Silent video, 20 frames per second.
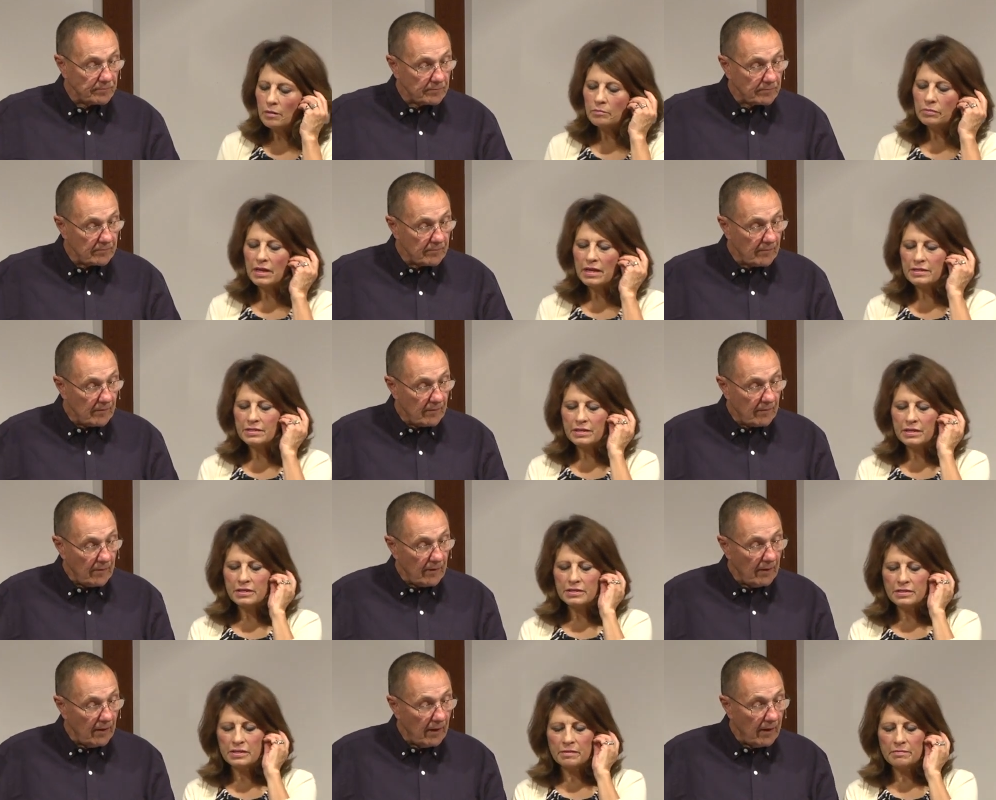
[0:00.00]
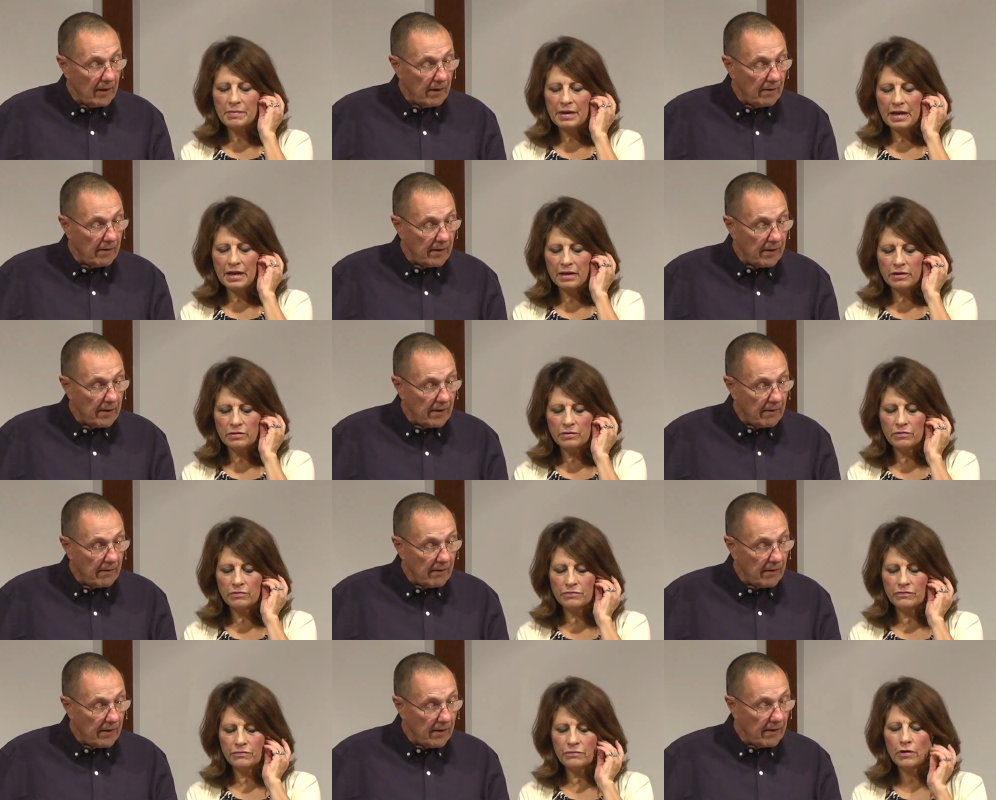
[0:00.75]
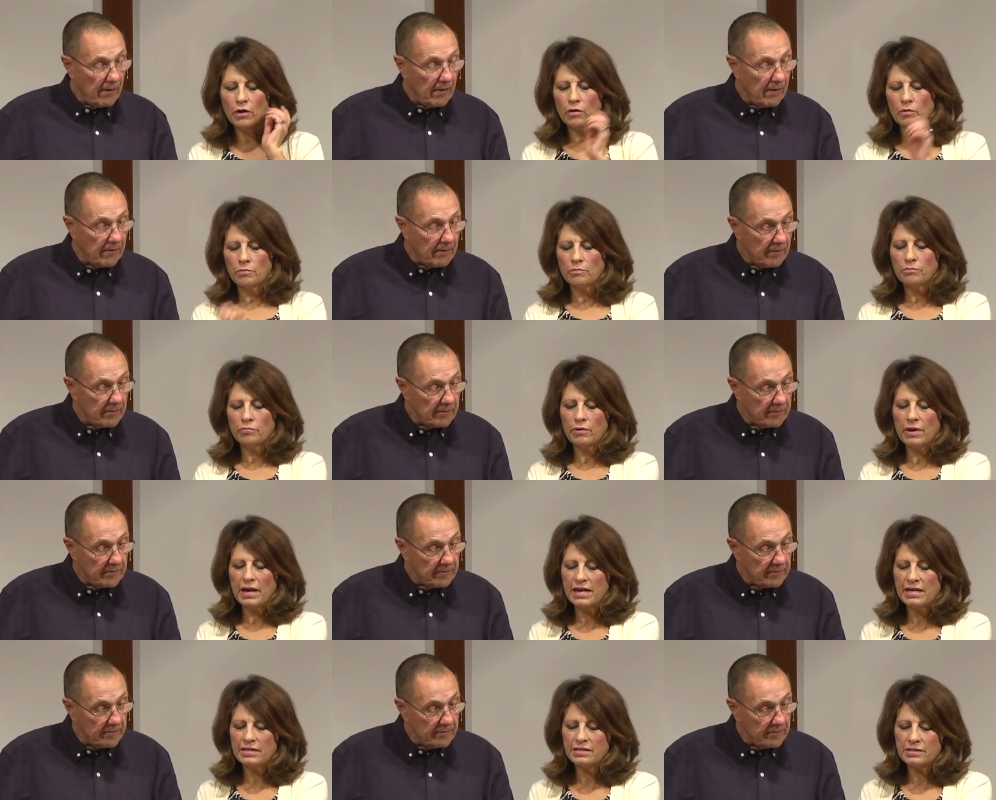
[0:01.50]
Speaker 1: Blessed is the man who, oh,
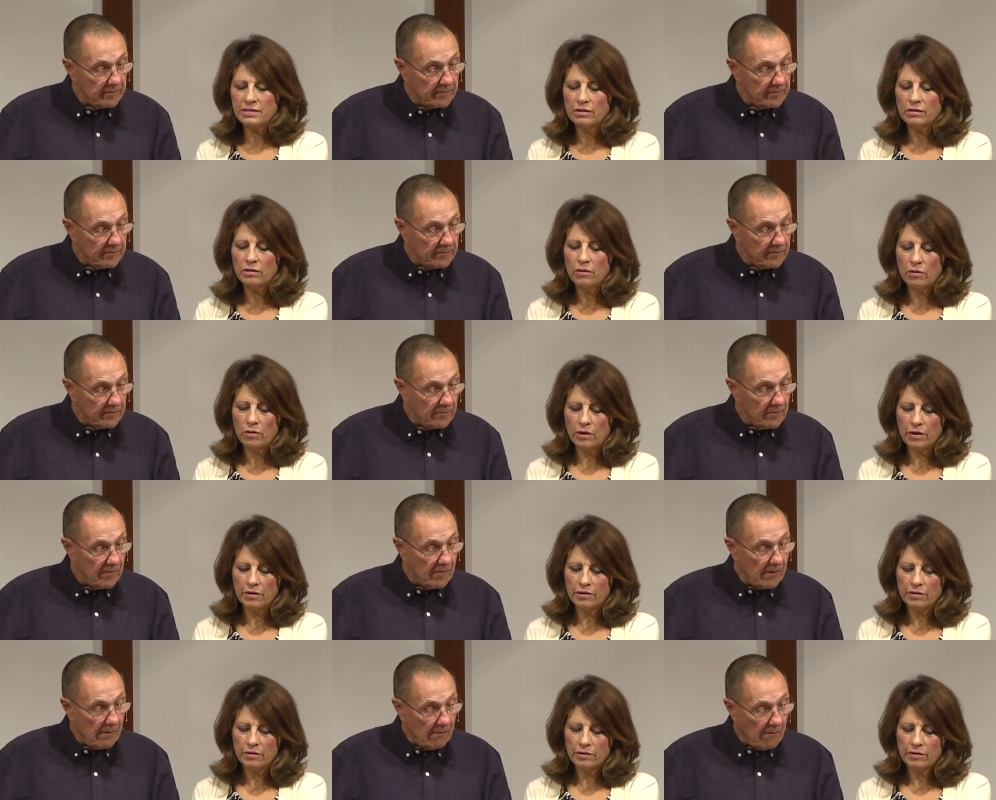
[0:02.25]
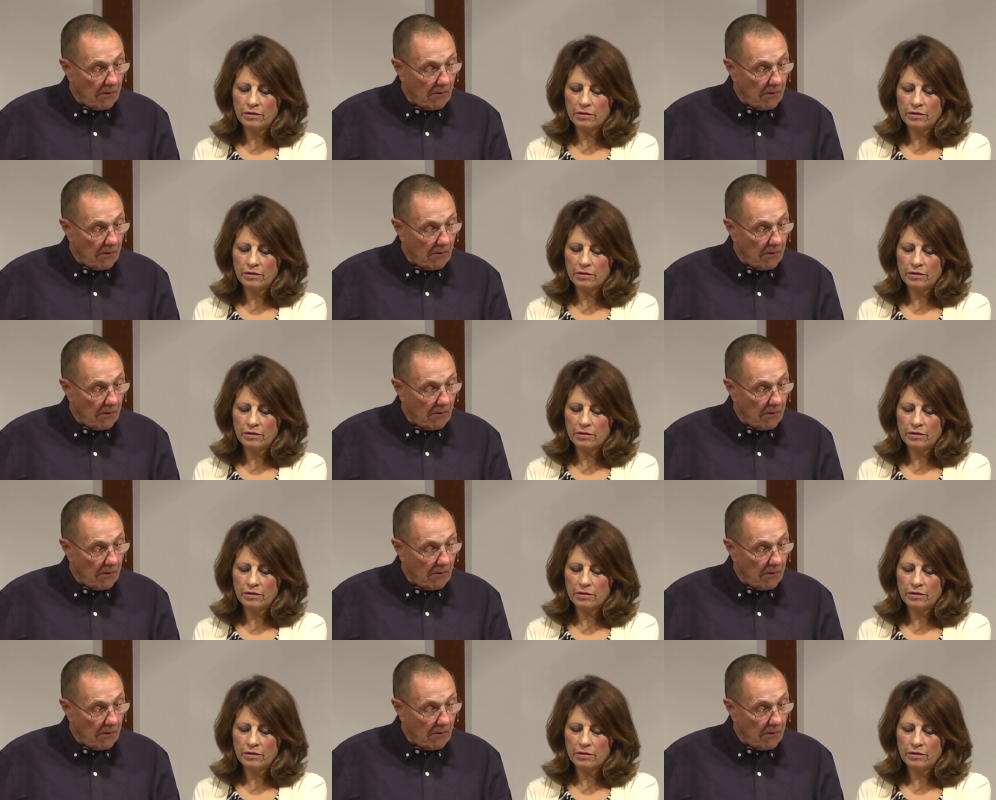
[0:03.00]
praise the Lord.